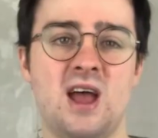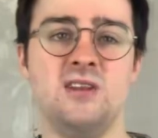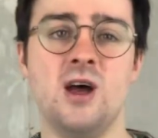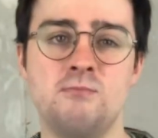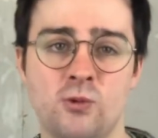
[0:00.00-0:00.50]

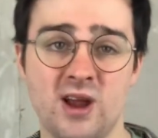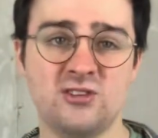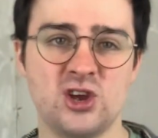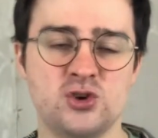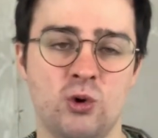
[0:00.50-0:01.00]
then the
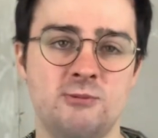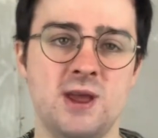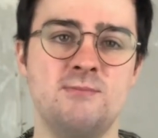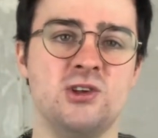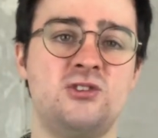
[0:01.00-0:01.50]
British would
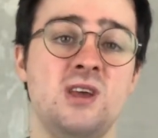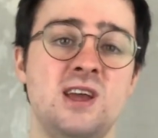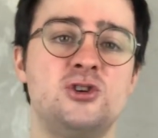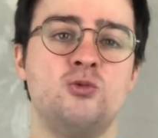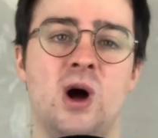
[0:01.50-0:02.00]
be
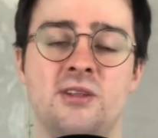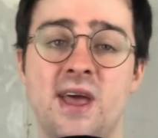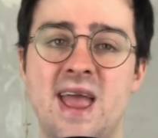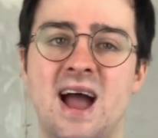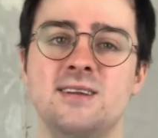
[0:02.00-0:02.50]
besieged while
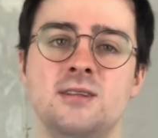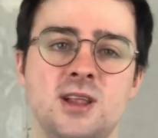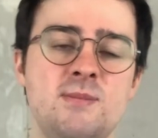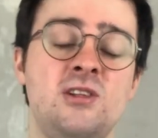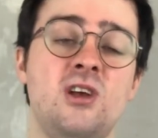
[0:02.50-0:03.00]
they had
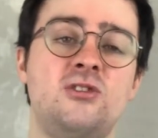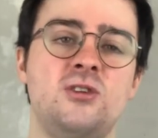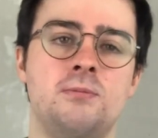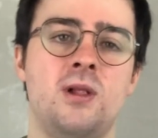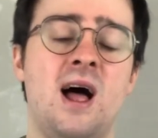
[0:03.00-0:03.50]
limited
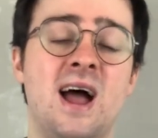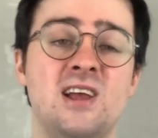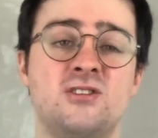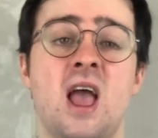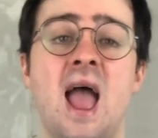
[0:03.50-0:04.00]

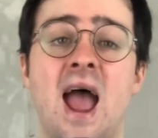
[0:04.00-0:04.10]
supplies,